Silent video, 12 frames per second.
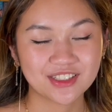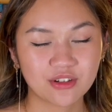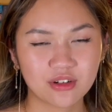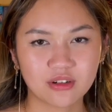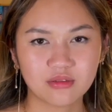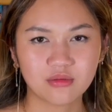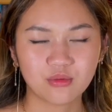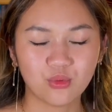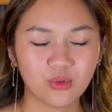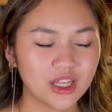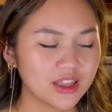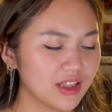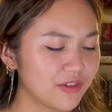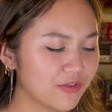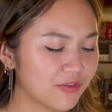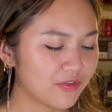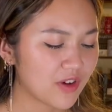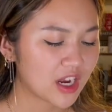or what the
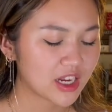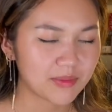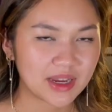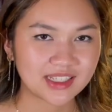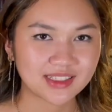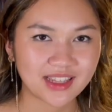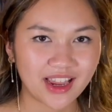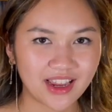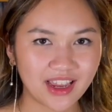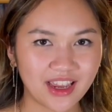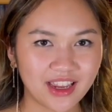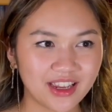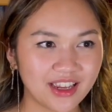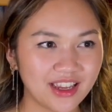fuck am I saying?